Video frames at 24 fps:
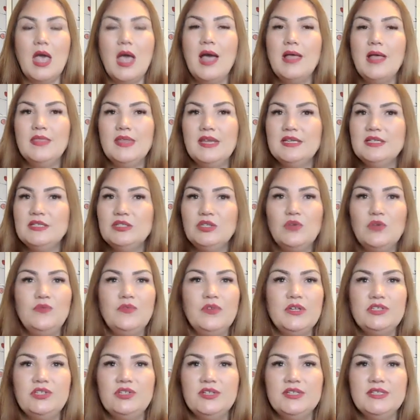And there is no
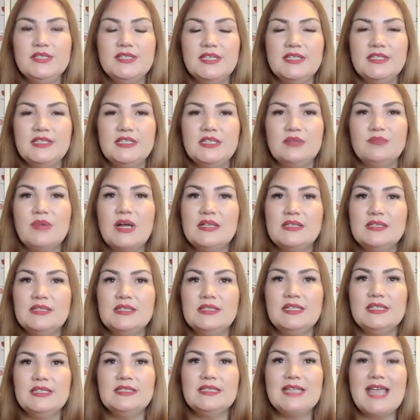filtering system until
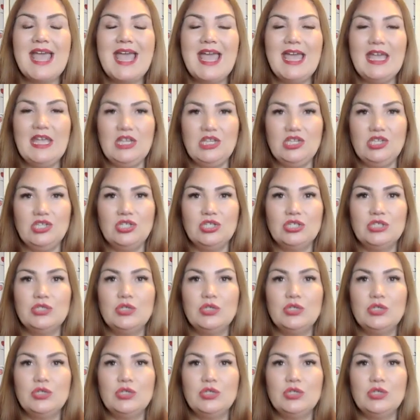this age.